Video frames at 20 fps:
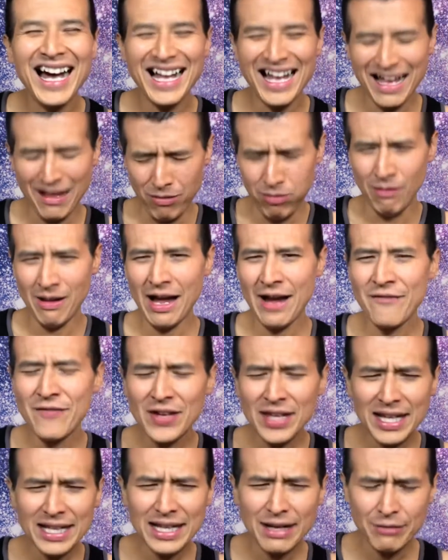I feel
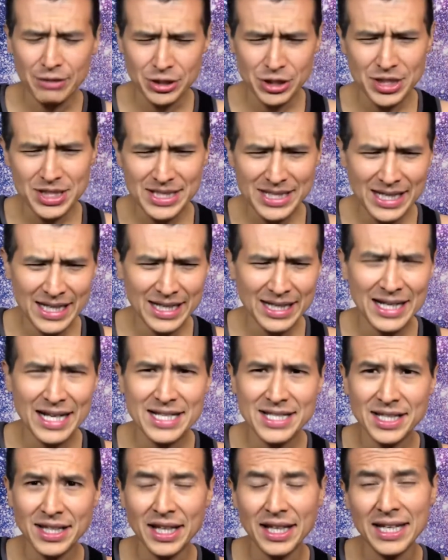like they were just in
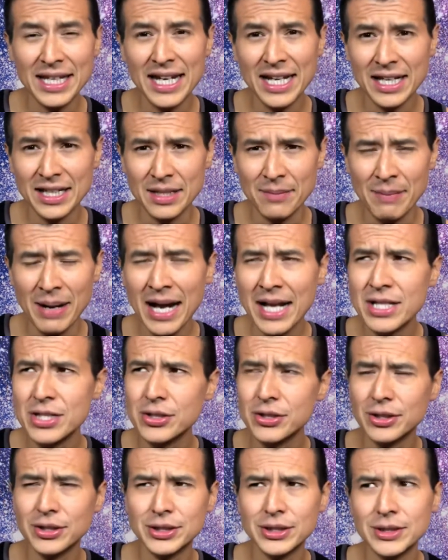Godzilla King of the
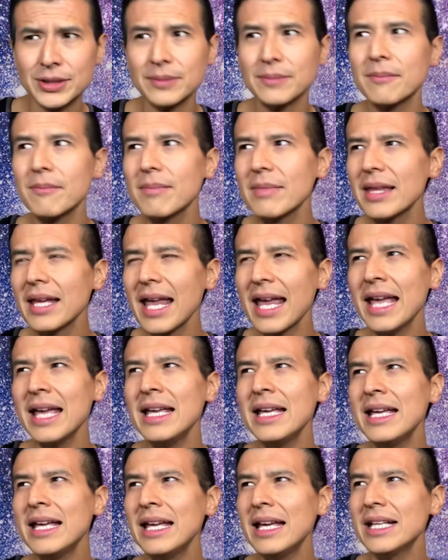Monsters,
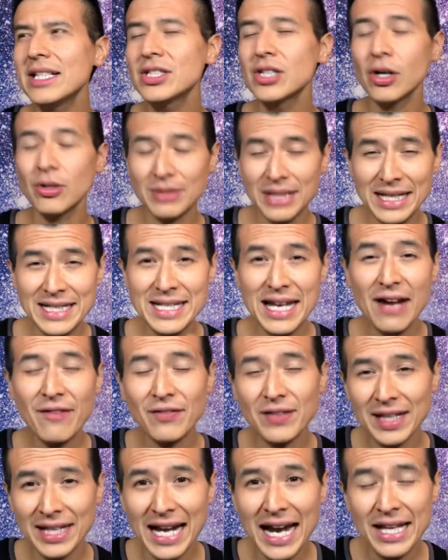so they
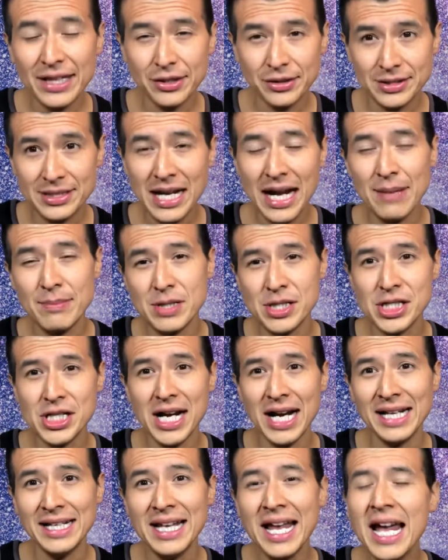definitely got their time to
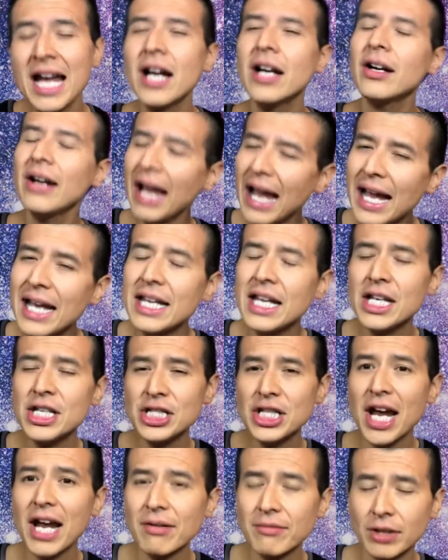shine there. And in
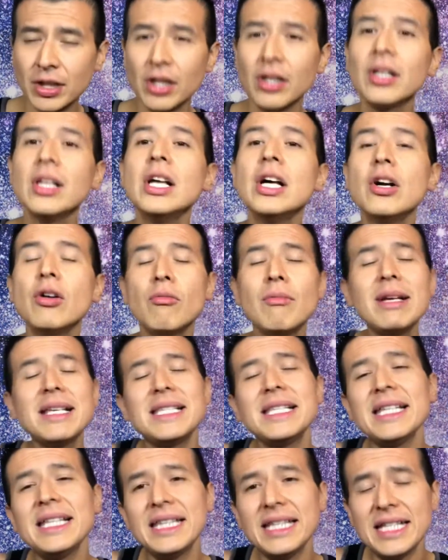general, we
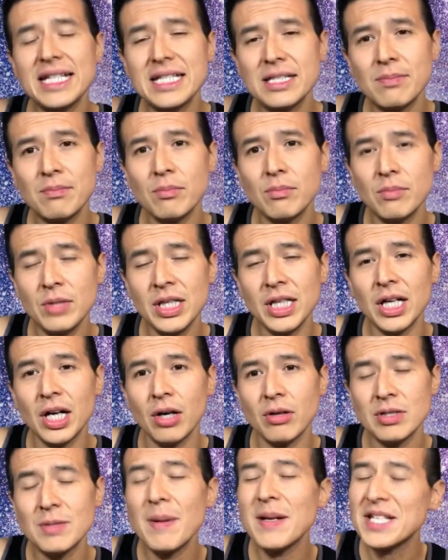see these,
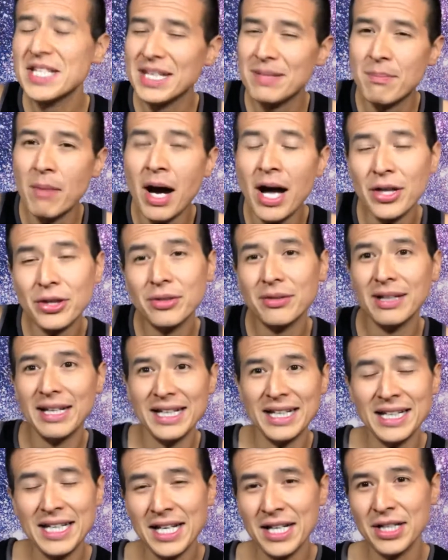especially Mothra
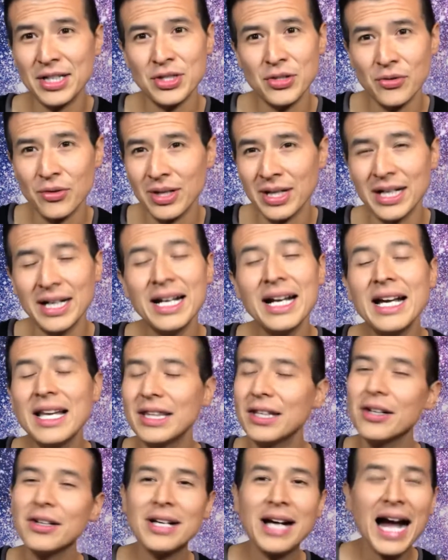and King Ghidorah,
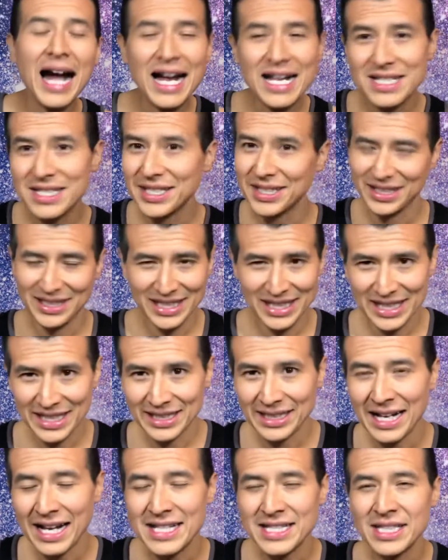they're constantly in
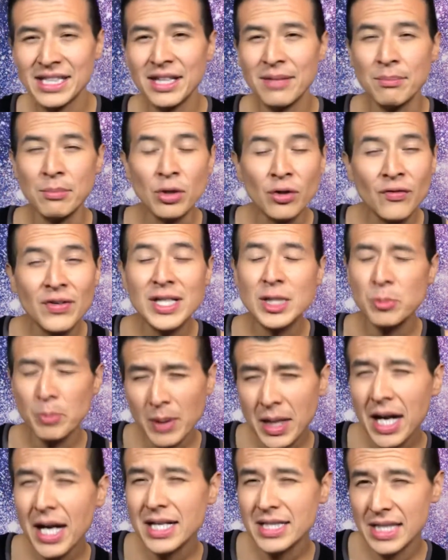Godzilla movies
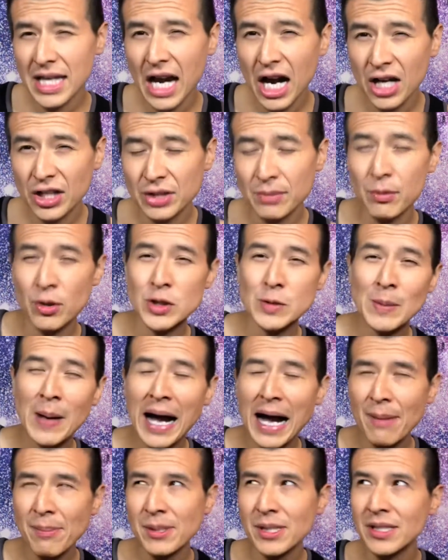because they are the most
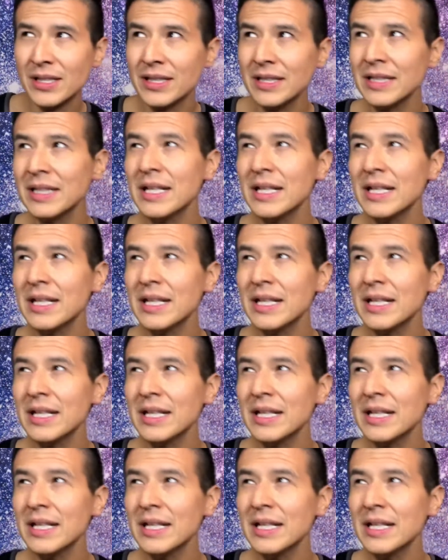popular.